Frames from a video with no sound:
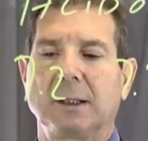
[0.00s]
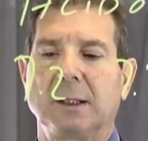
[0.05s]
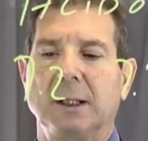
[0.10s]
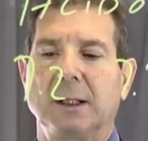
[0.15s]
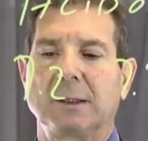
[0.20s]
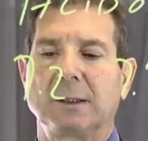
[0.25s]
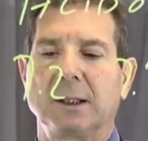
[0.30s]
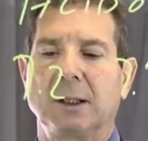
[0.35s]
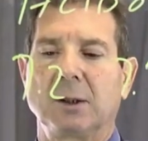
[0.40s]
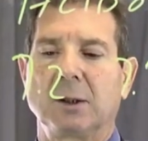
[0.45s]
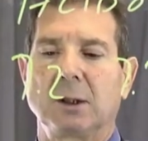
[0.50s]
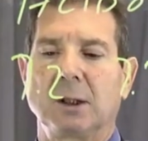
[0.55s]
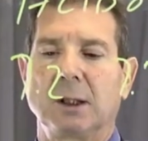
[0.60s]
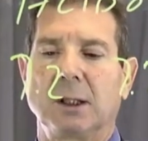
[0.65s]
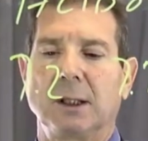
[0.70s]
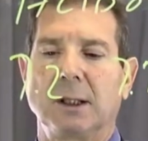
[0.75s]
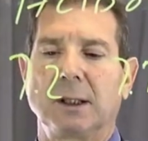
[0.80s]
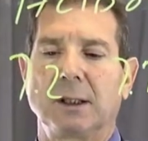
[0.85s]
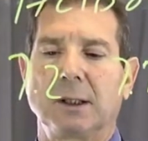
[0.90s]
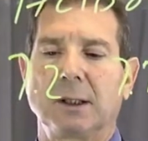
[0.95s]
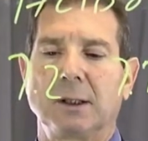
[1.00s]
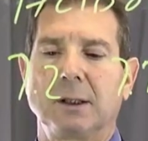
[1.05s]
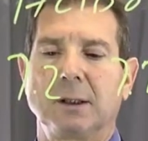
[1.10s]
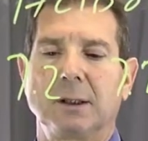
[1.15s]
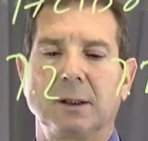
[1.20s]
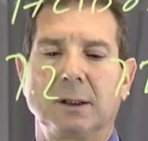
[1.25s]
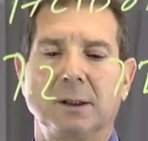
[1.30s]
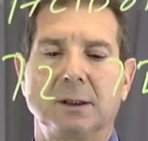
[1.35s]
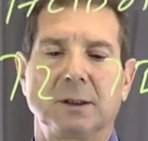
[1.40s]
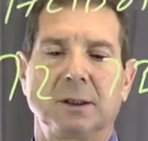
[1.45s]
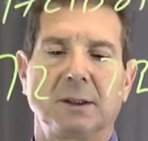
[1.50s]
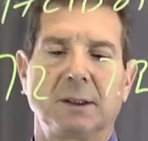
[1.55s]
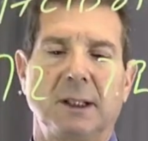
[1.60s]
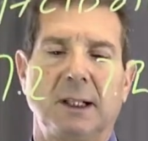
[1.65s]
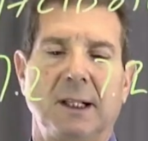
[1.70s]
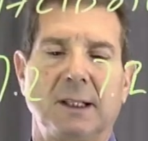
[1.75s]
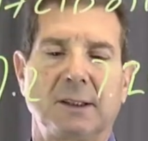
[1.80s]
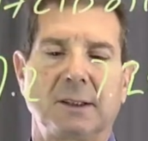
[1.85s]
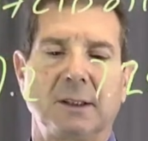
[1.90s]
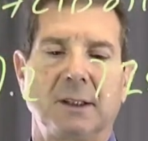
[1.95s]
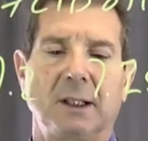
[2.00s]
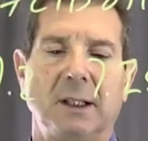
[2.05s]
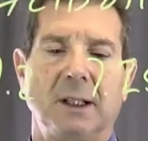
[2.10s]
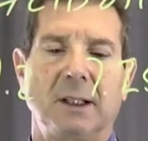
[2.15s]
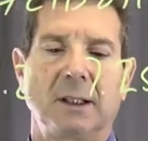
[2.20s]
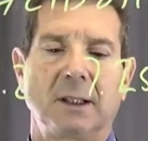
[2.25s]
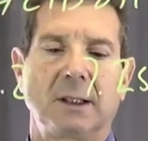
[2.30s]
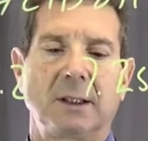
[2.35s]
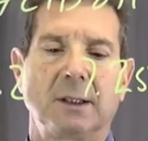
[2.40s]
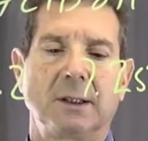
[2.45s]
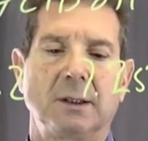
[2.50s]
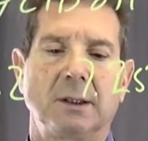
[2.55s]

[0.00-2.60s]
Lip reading: That's alkalotic. This is acidotic.